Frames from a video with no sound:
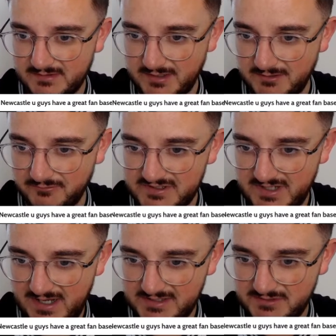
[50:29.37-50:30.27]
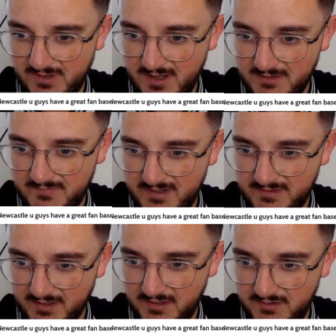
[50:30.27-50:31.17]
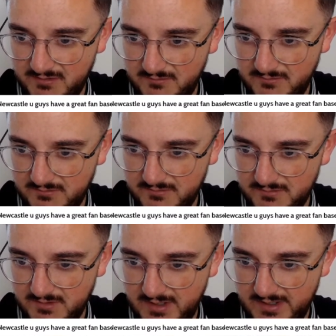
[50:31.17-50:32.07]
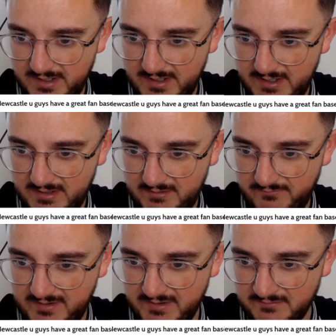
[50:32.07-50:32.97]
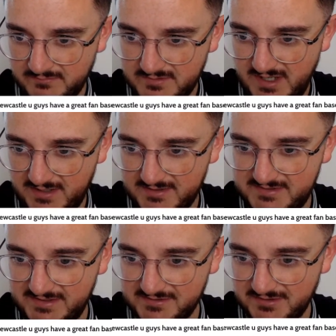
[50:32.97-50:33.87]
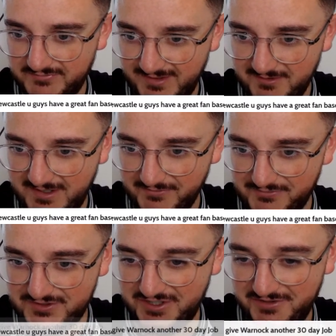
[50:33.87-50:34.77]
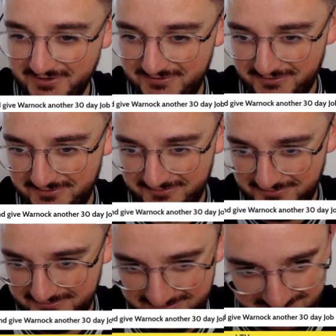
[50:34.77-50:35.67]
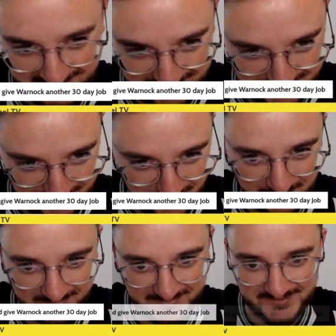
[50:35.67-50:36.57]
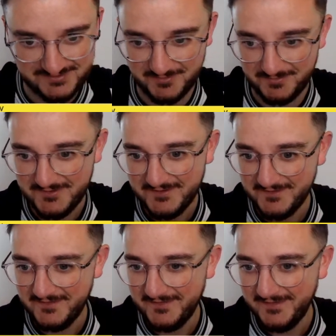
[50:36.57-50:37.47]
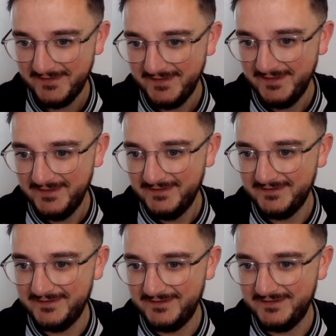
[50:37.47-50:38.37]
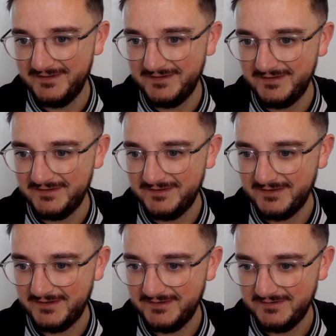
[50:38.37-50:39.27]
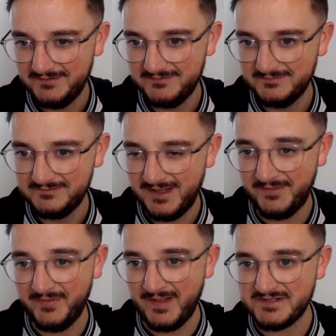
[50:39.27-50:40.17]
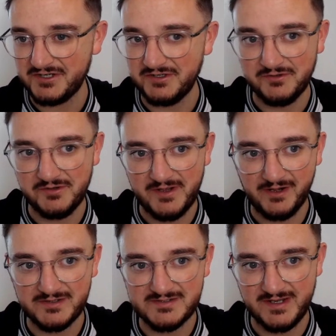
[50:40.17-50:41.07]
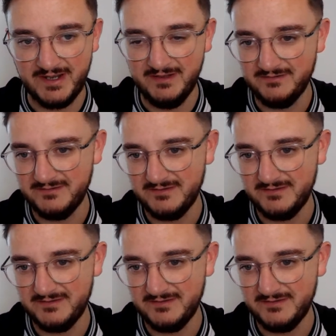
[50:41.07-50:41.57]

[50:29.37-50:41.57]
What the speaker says: No, you're welcome, mate. Thank you. Right then. Sack the season off. I'll give John. if Warnock the job. Hey, I think that's a good note to end on, isn't it?